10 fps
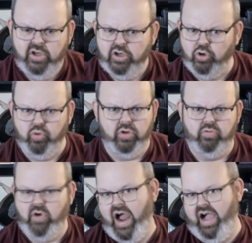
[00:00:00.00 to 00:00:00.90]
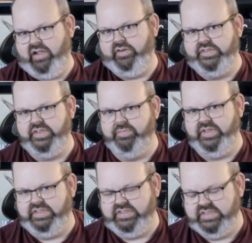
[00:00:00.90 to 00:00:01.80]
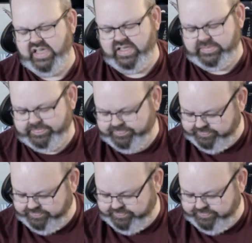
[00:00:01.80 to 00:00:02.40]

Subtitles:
cool rock or something instead.